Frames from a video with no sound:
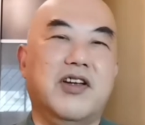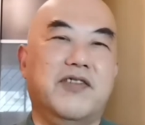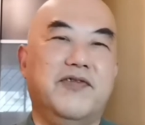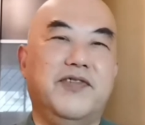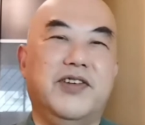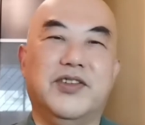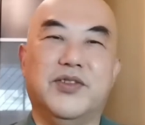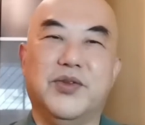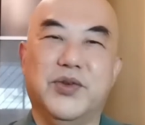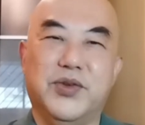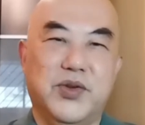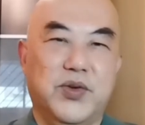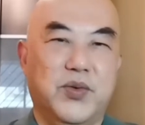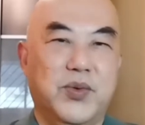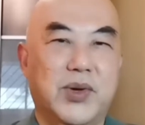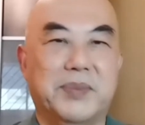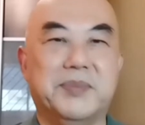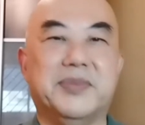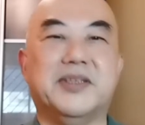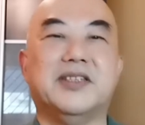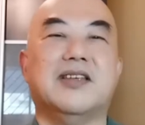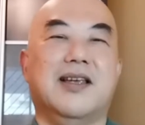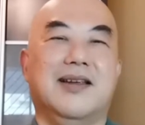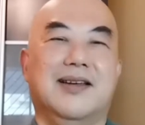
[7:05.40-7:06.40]
traffic to your
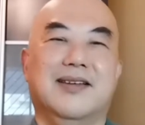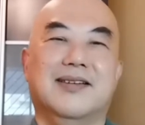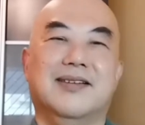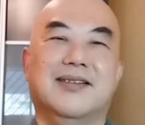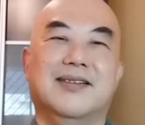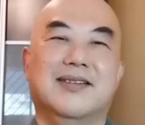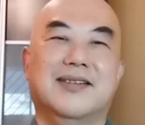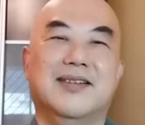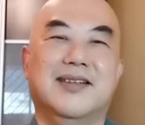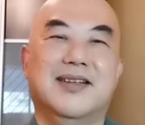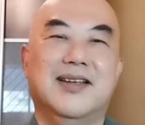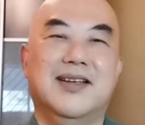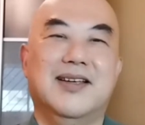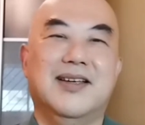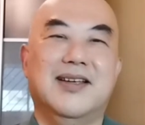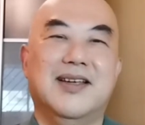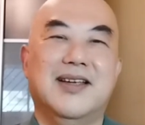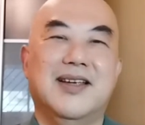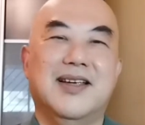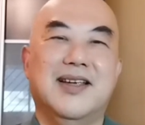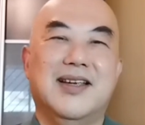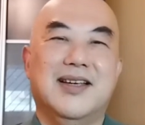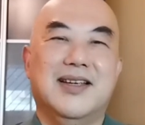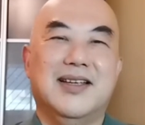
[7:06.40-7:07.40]
website.
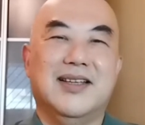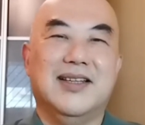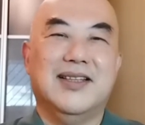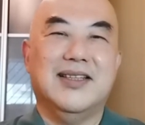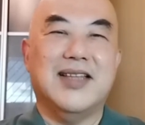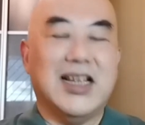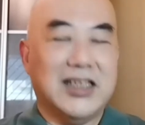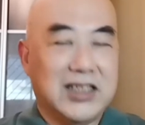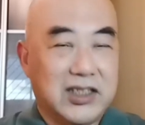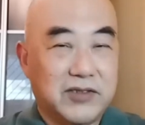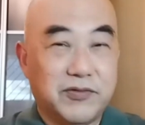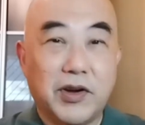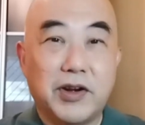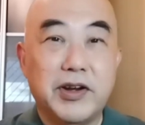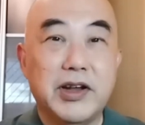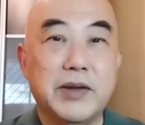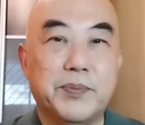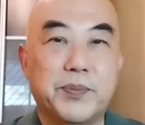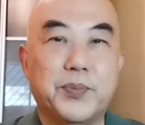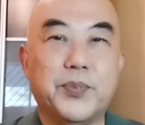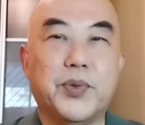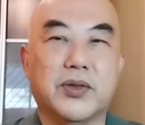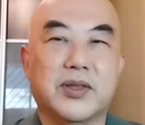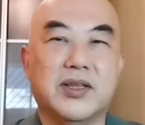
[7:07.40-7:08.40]
That's very
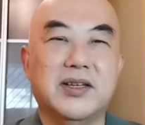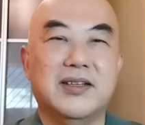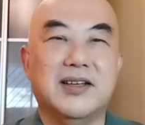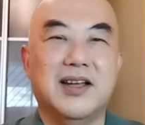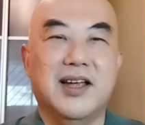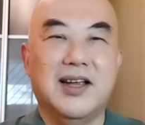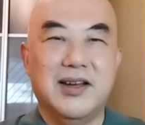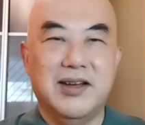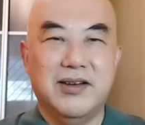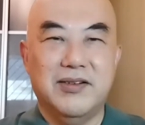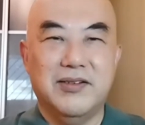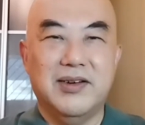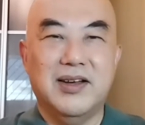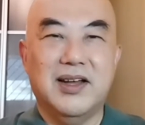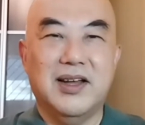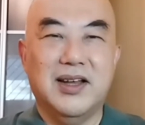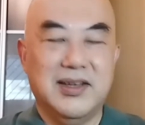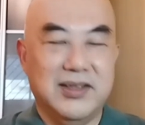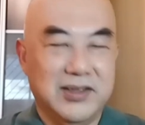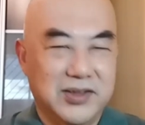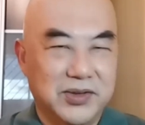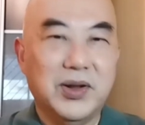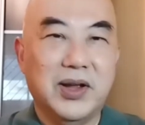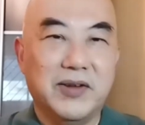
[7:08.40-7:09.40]
important. I,
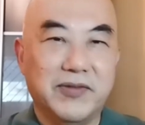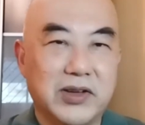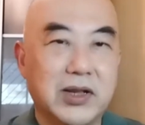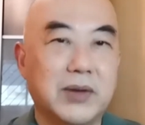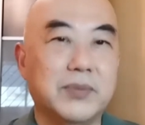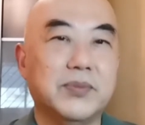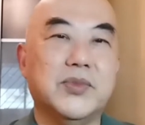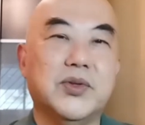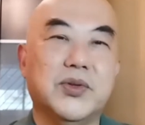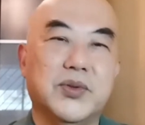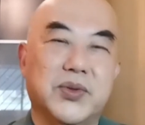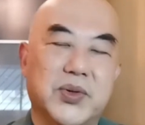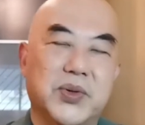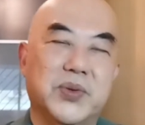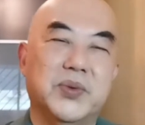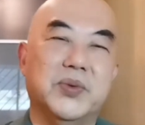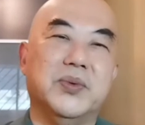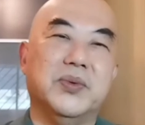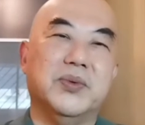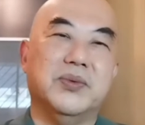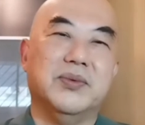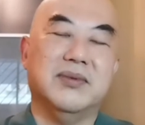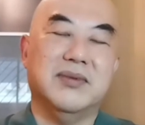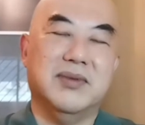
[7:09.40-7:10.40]
you know, I've come to
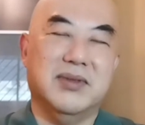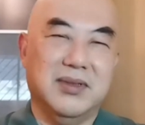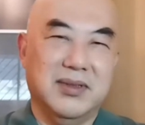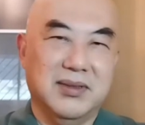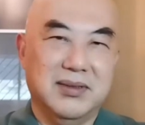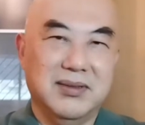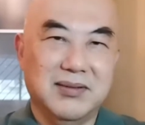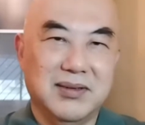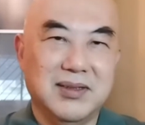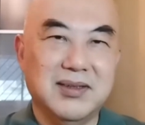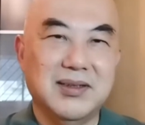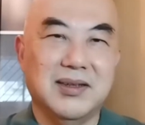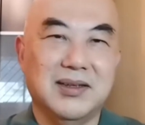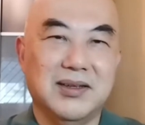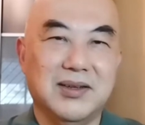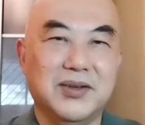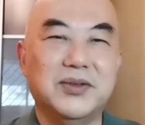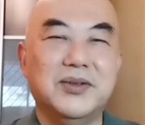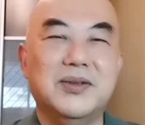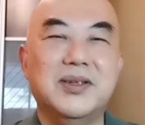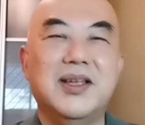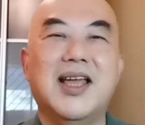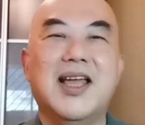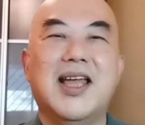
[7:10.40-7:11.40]
know You
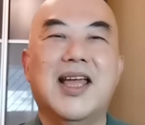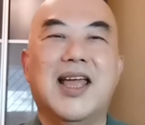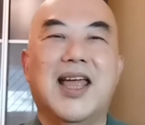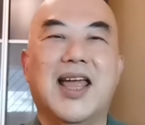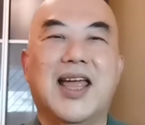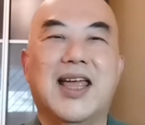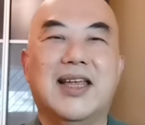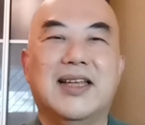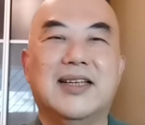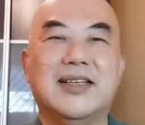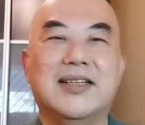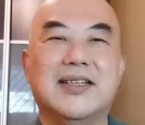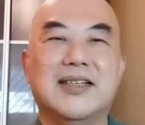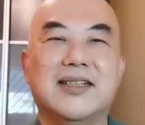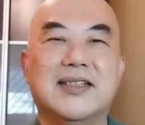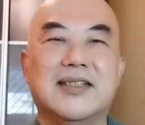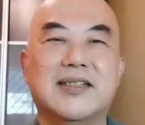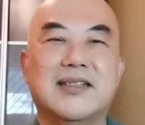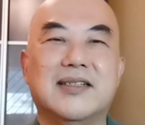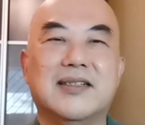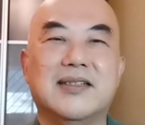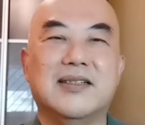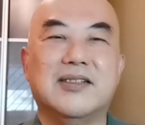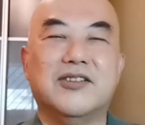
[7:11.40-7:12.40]
know, and
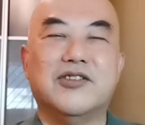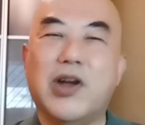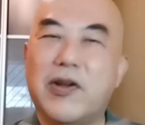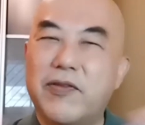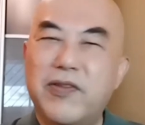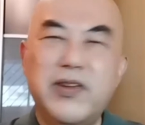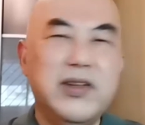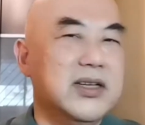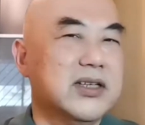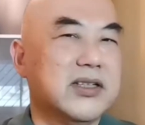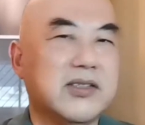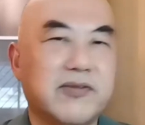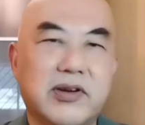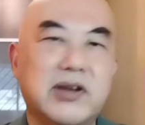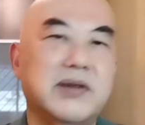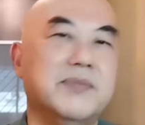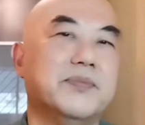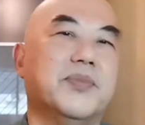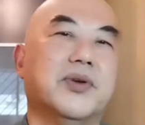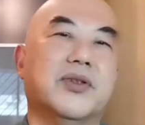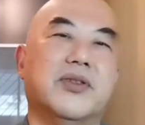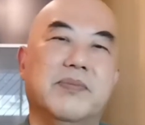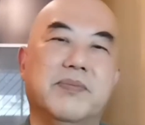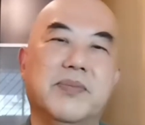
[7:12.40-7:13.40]
uh, traffic is very
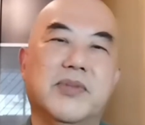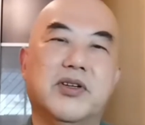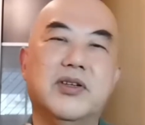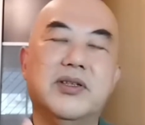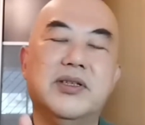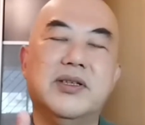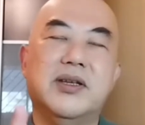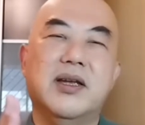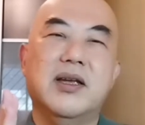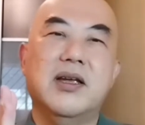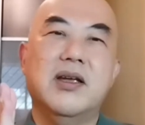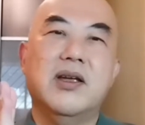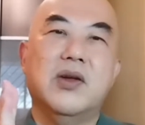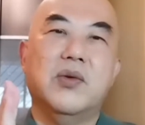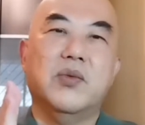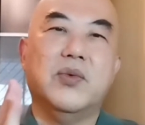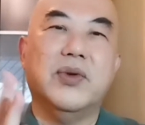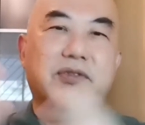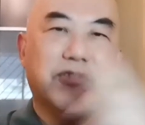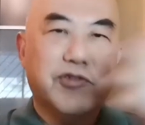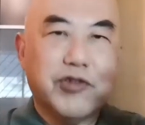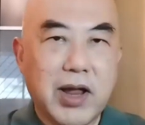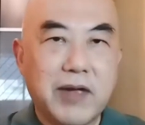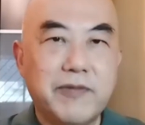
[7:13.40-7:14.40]
important, because
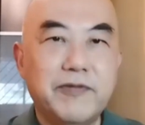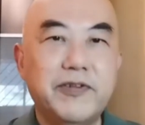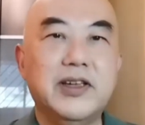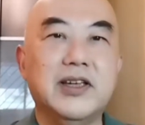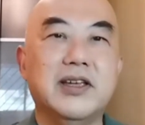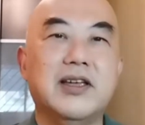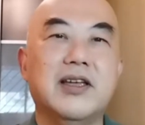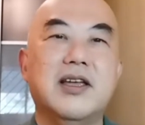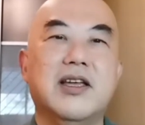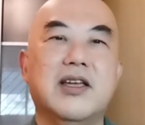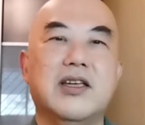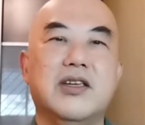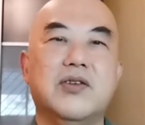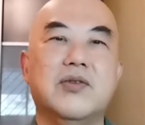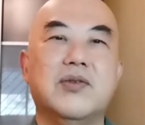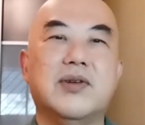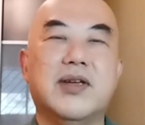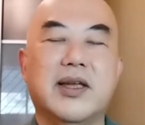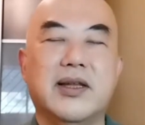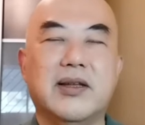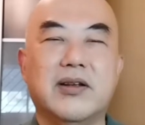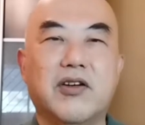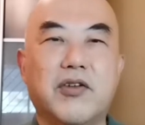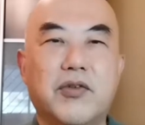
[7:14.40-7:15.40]
with traffic you
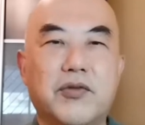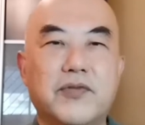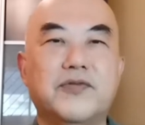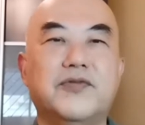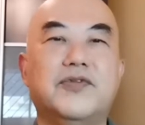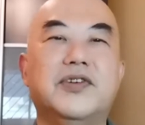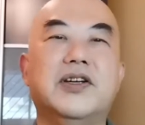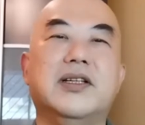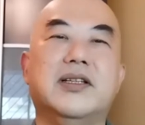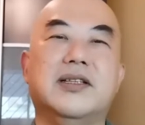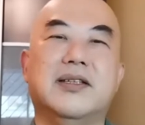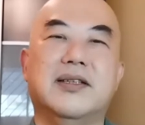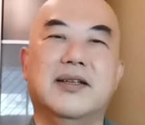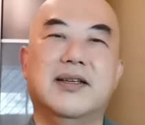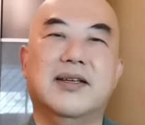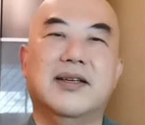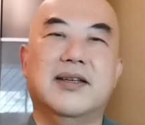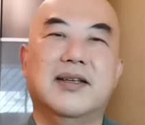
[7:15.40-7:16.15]
can convert